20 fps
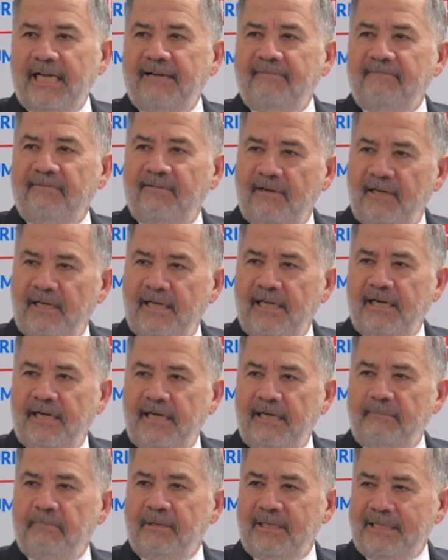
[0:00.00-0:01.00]
and
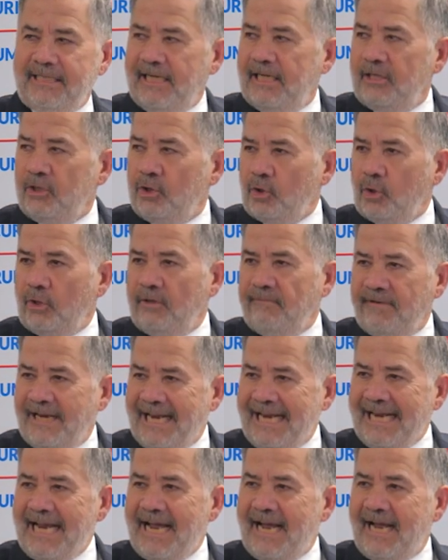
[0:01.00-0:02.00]
validity potential of
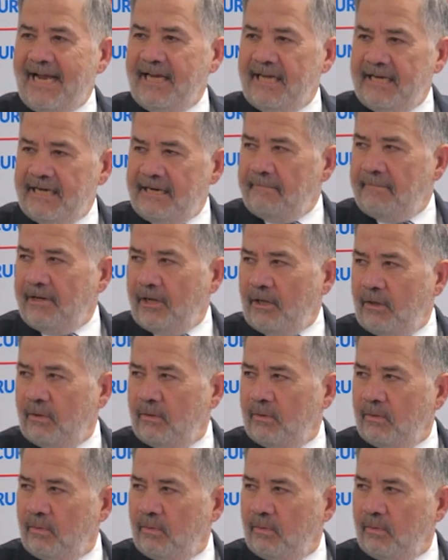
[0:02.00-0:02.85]
AI and ML.